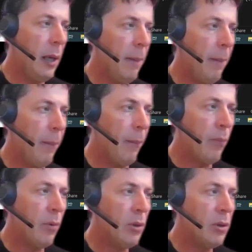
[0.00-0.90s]

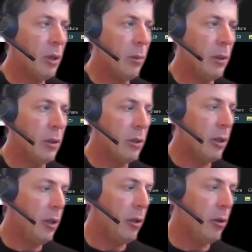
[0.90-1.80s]
So we're just
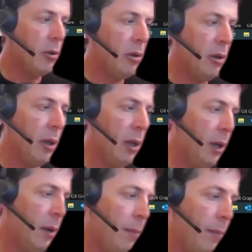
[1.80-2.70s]
going
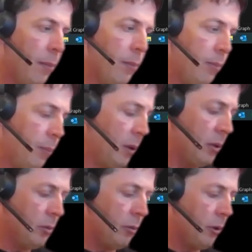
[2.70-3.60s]
to
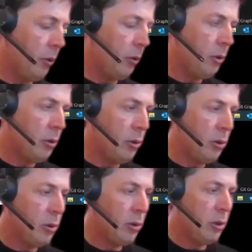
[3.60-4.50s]
install those.
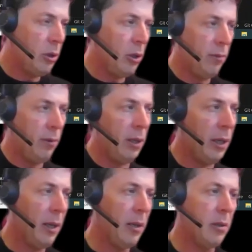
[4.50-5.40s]
Maybe
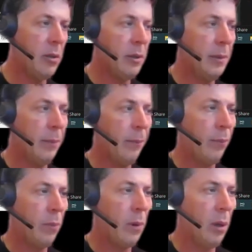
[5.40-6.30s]
add,
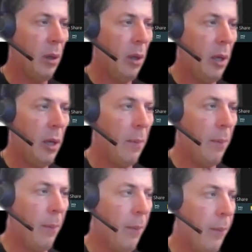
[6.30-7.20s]

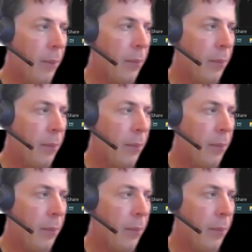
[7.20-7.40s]
and